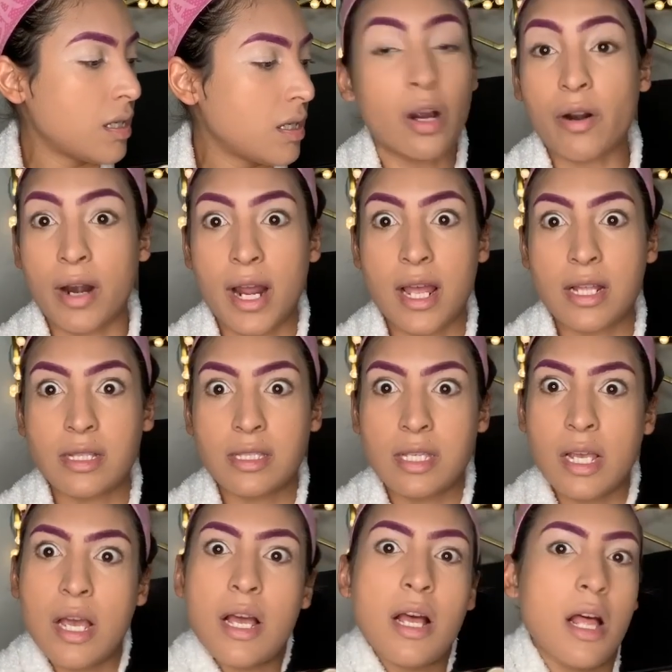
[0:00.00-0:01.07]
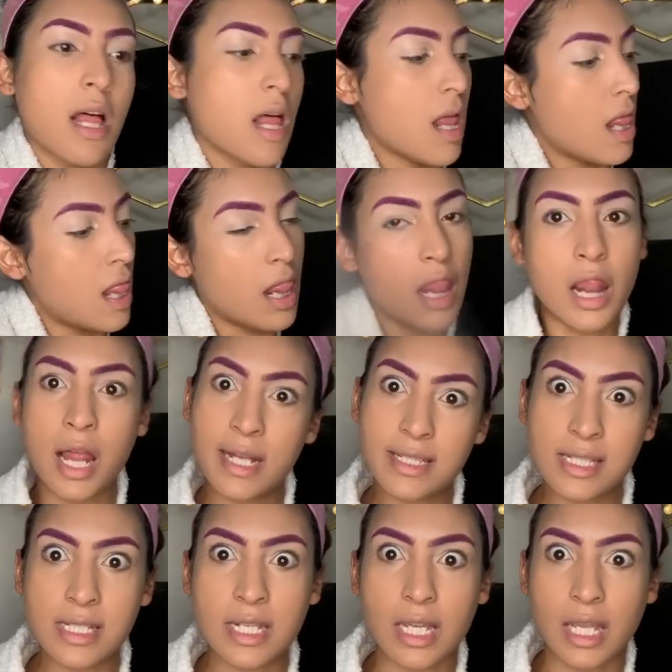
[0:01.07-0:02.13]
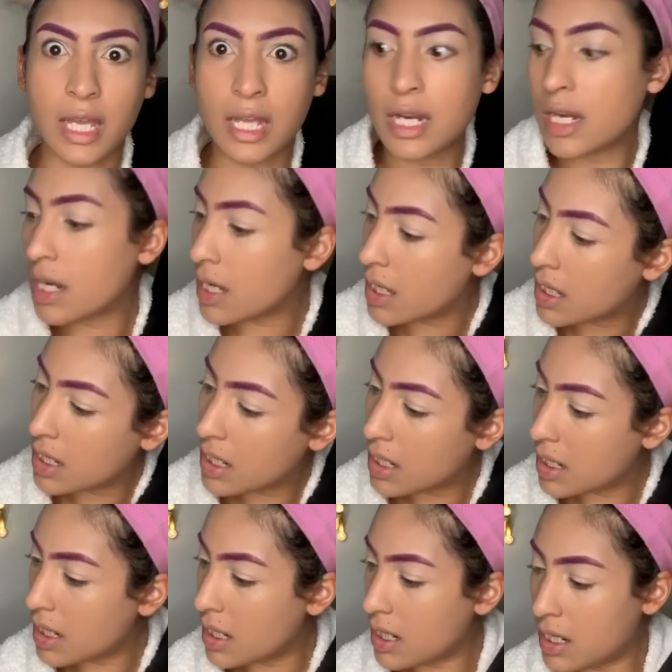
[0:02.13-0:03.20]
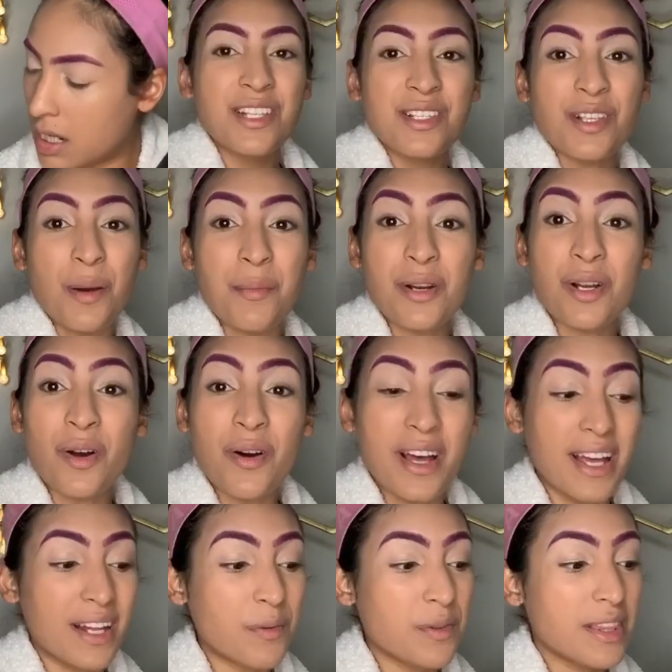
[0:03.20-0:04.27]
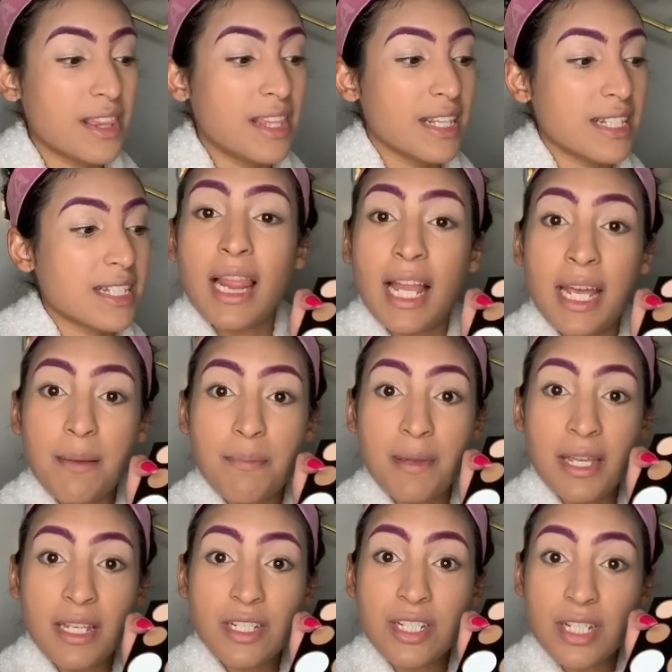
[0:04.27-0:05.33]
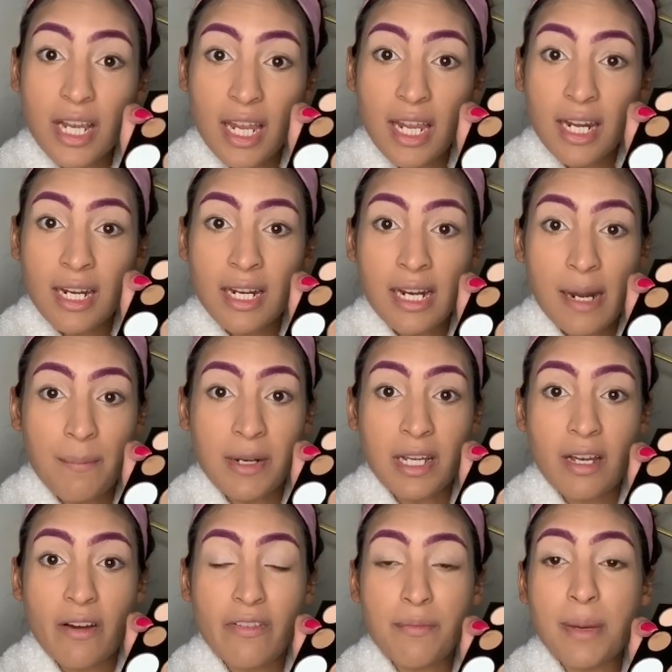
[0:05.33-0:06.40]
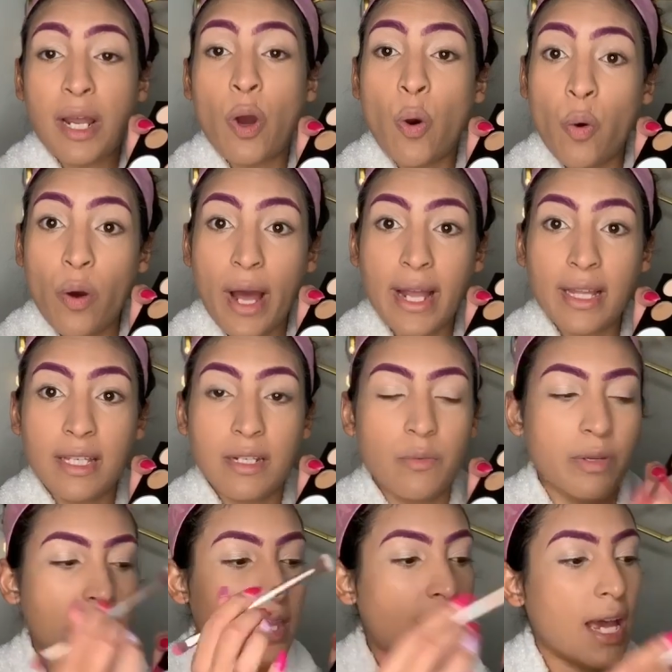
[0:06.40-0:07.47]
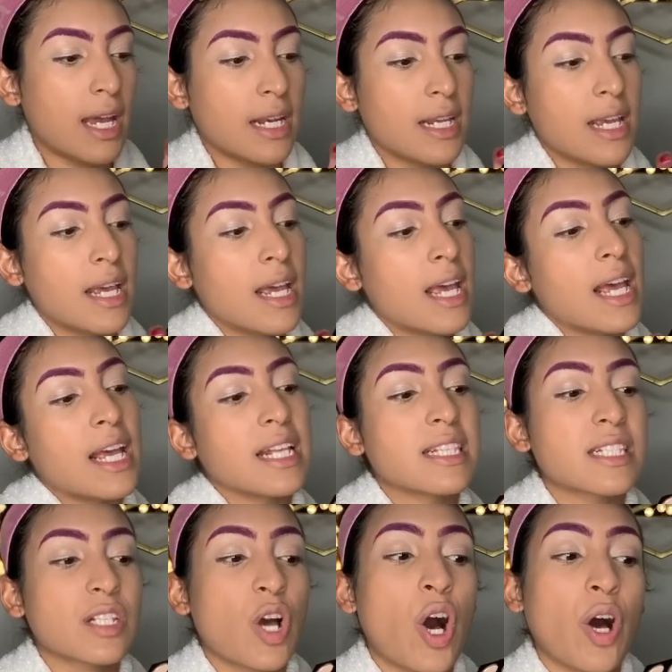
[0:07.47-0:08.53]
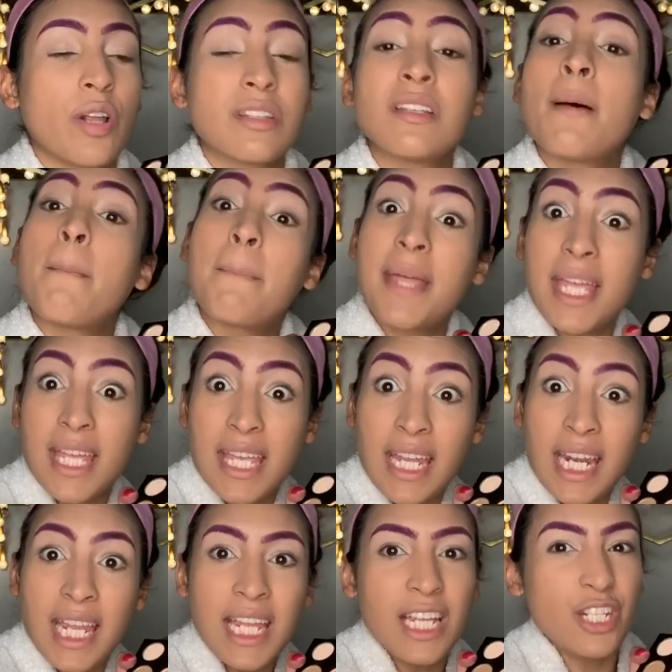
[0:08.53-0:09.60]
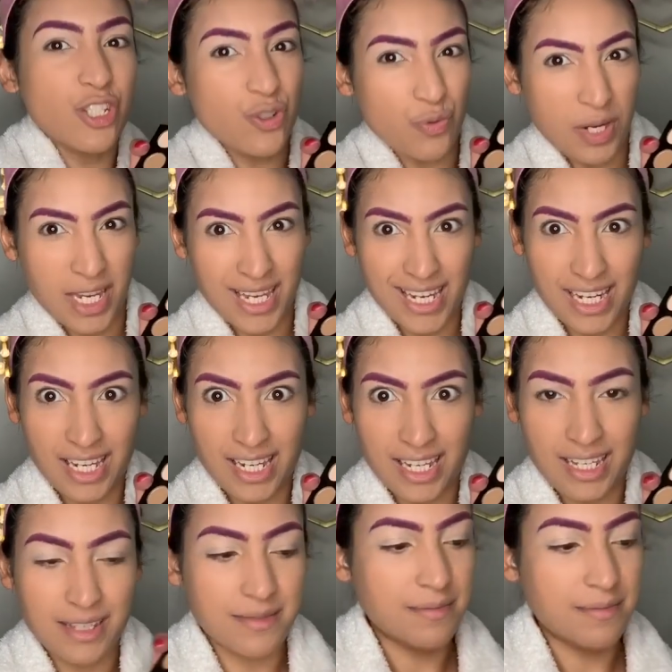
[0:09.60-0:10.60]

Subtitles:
All right, let's dig in. So I'm gonna go ahead with this light pink shade and I'm gonna cover my whole eyelid with that. It's called Pinkity Drinkity.